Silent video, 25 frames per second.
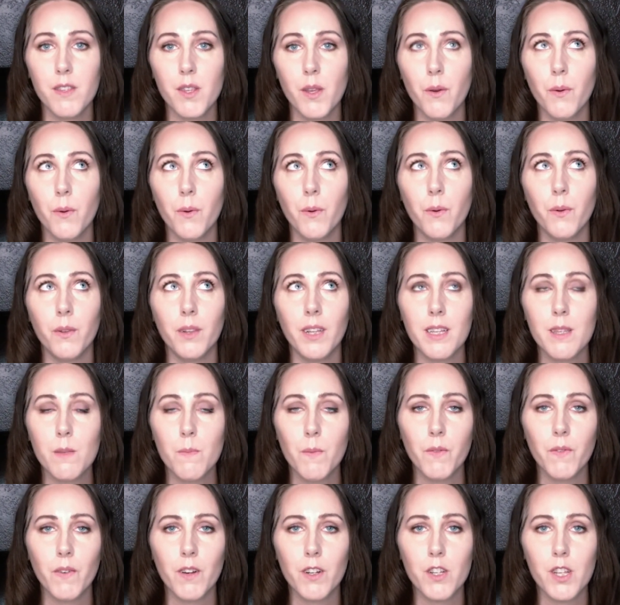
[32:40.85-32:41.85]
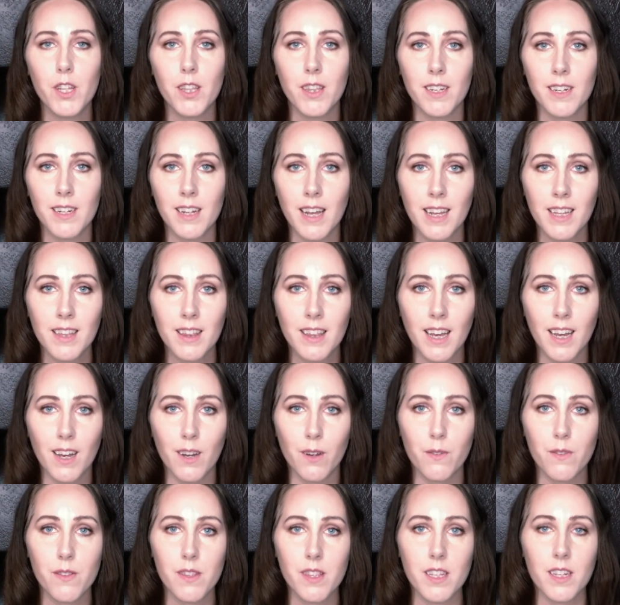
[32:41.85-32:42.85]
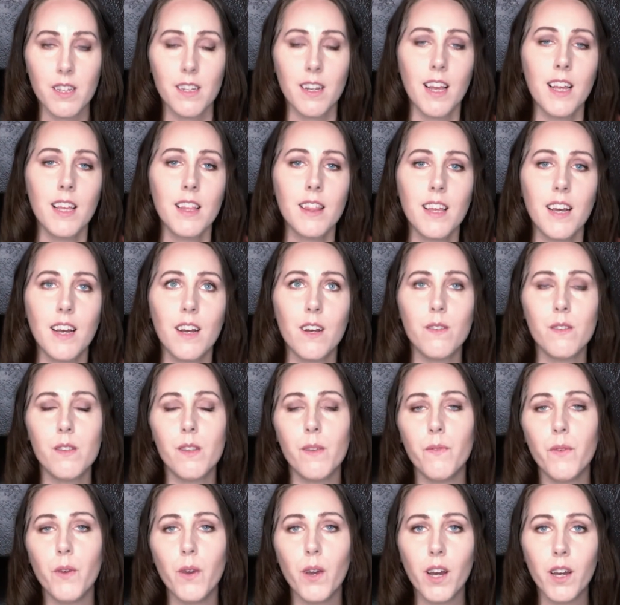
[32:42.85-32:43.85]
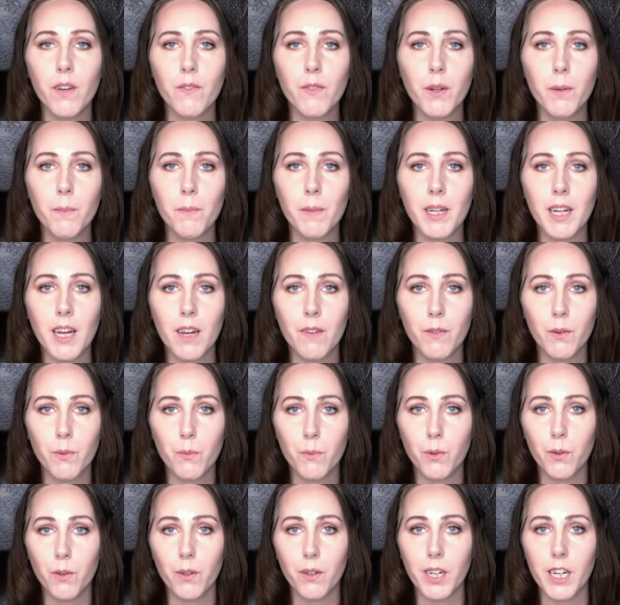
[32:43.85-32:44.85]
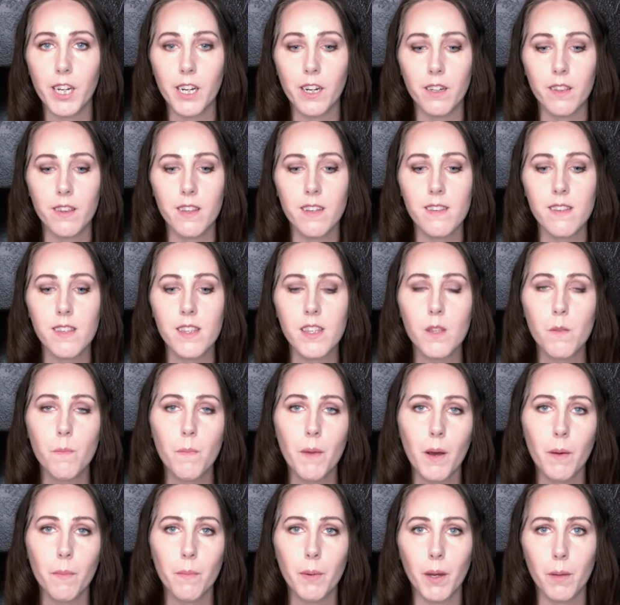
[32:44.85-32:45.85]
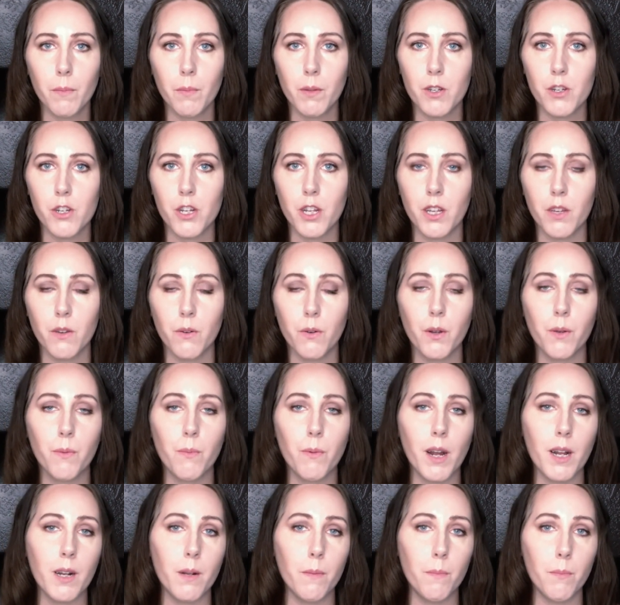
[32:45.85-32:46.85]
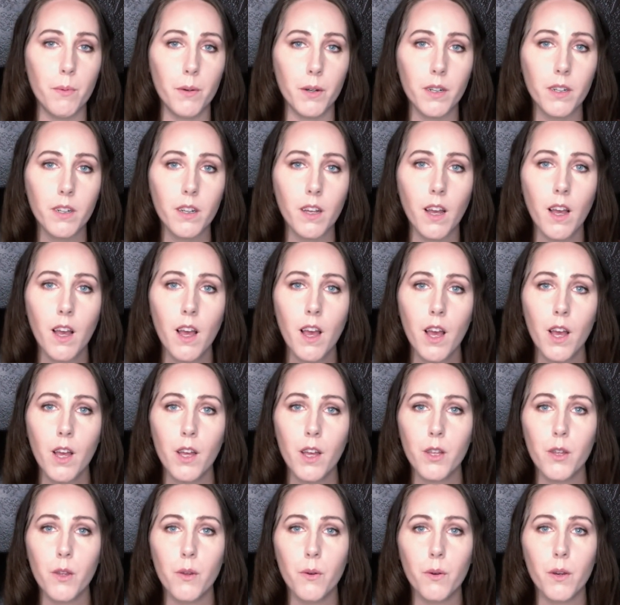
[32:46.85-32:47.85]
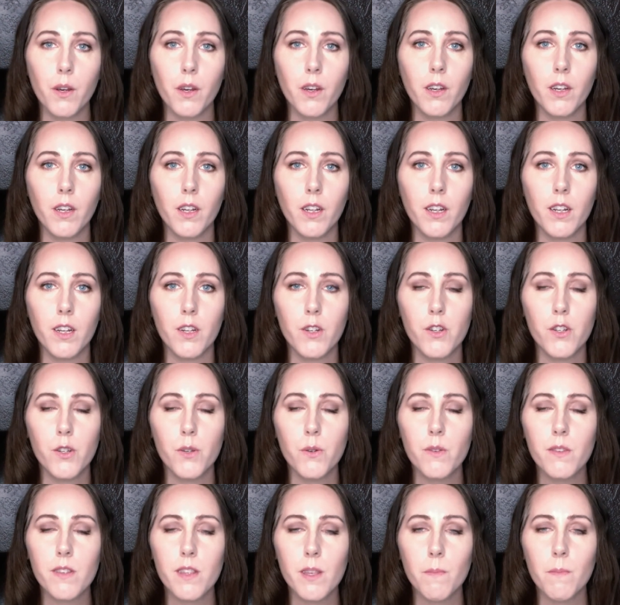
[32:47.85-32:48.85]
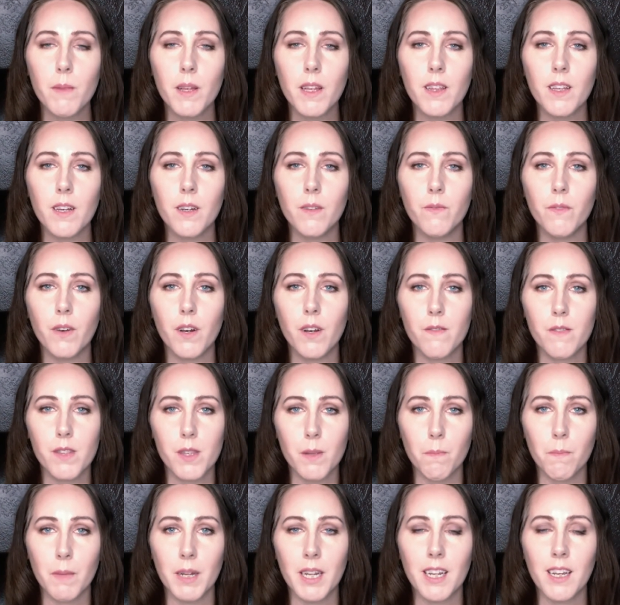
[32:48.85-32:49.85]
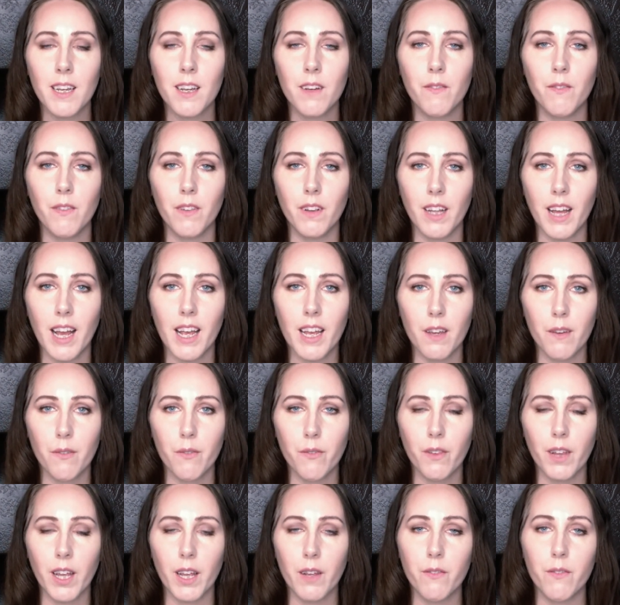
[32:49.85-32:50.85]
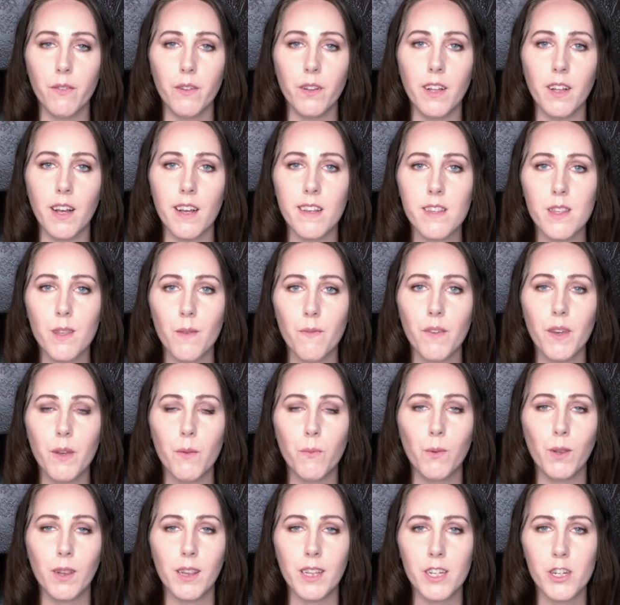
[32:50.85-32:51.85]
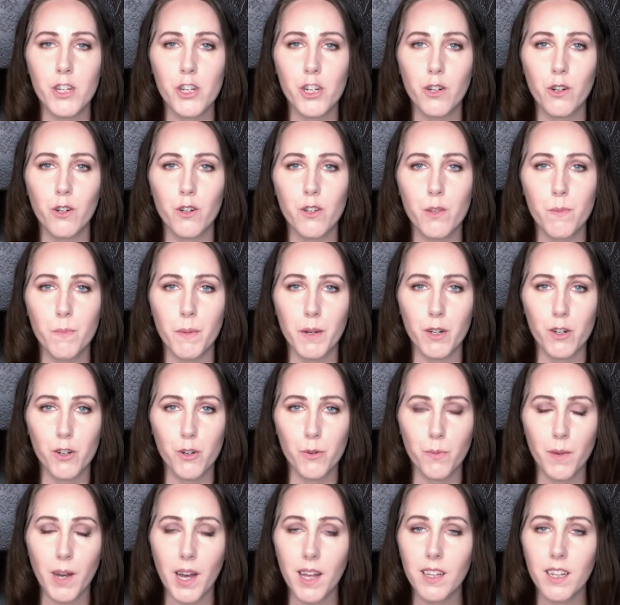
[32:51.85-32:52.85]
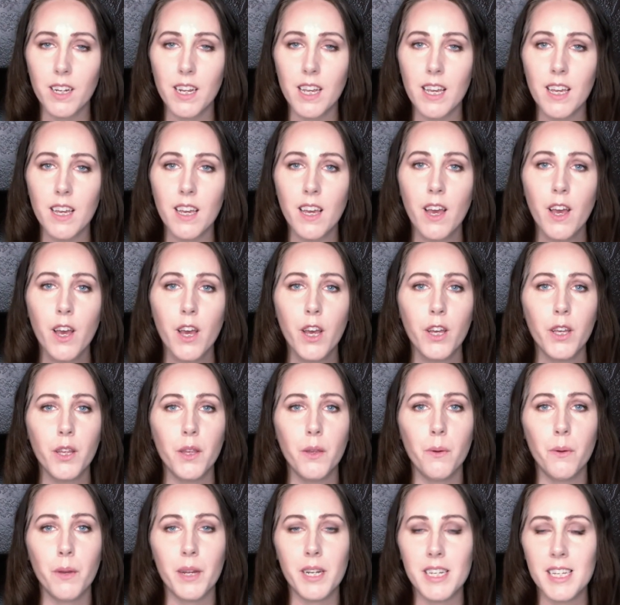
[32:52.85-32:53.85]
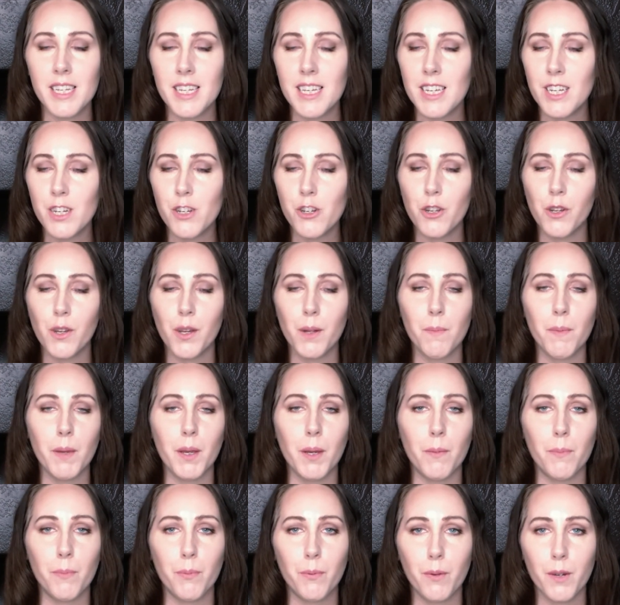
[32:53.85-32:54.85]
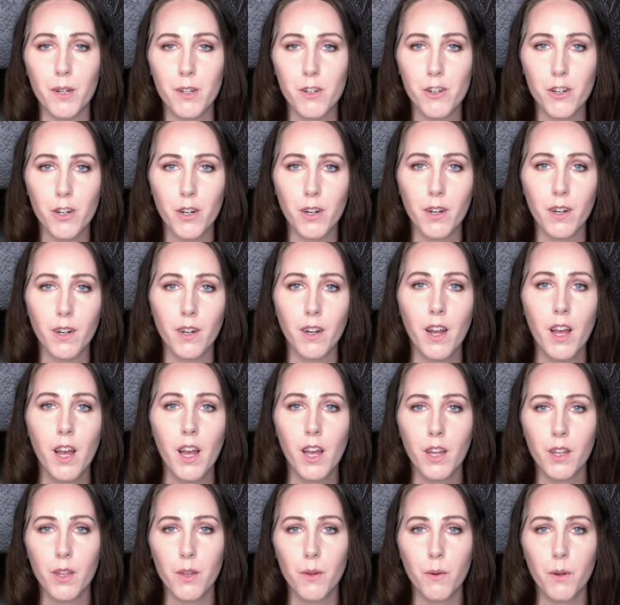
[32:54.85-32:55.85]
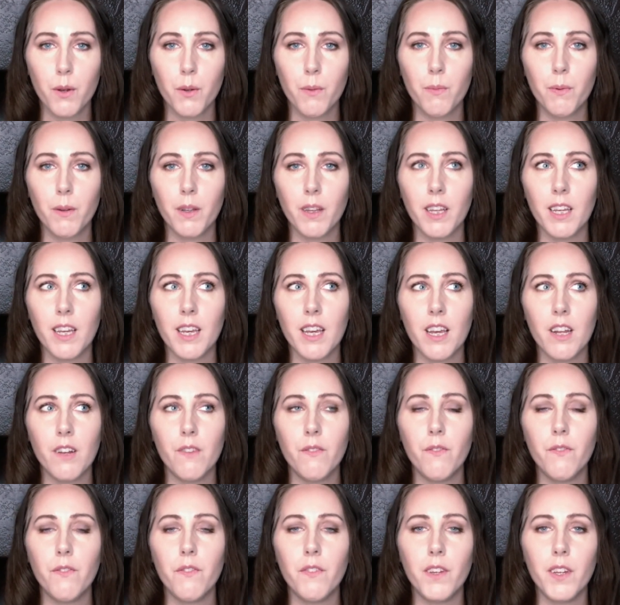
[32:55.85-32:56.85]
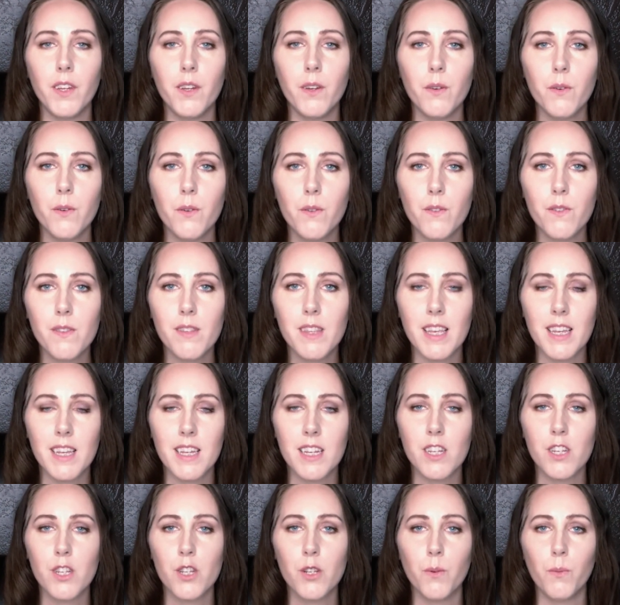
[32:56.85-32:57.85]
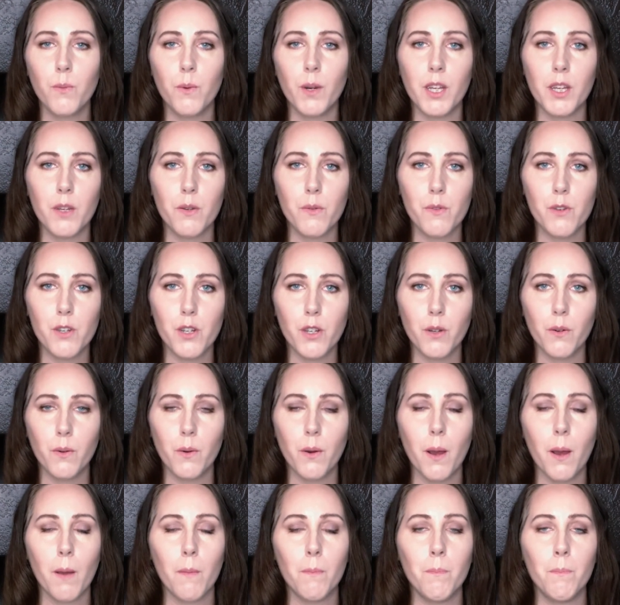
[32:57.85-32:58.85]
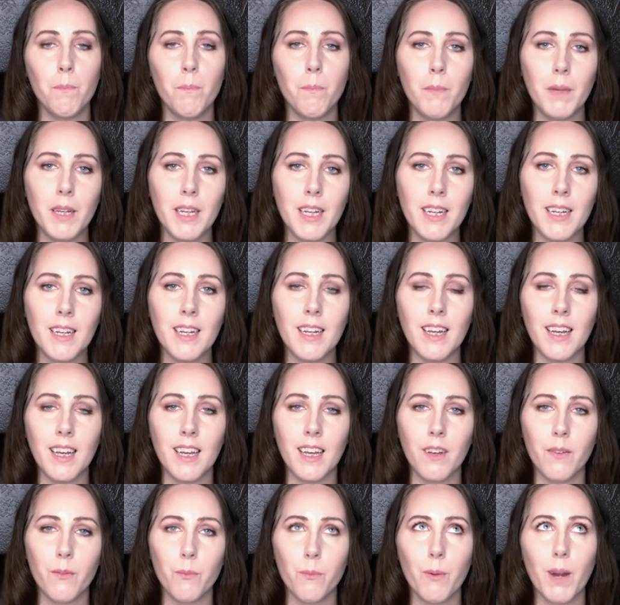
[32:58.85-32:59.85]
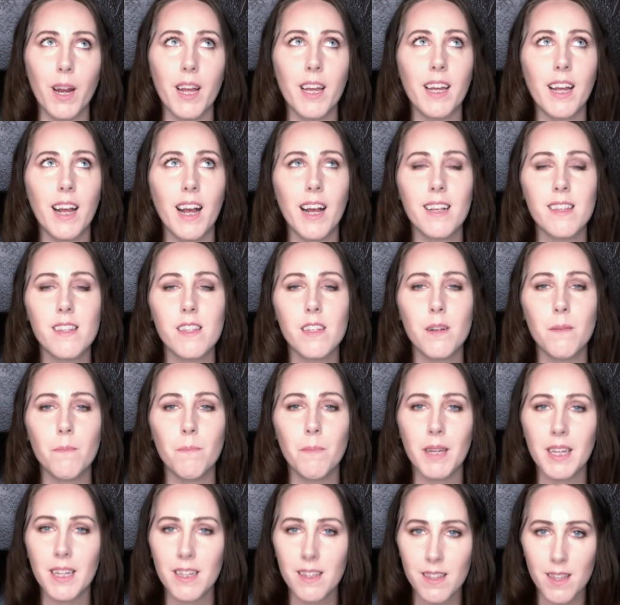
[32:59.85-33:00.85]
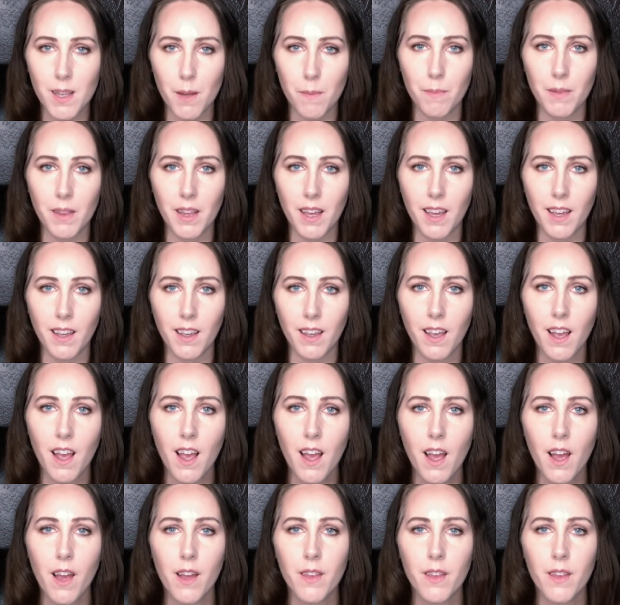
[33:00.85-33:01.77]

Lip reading: So let's move on to the 9th house. The 9th house, if you have your midheaven ruler here, this is about publishing. You could write a book. You could do something that involves the meaning of life, like philosophy, religion, or spirituality. You could teach, you could be a preacher. You could really infuse into what you do meaning, right? It has to mean something.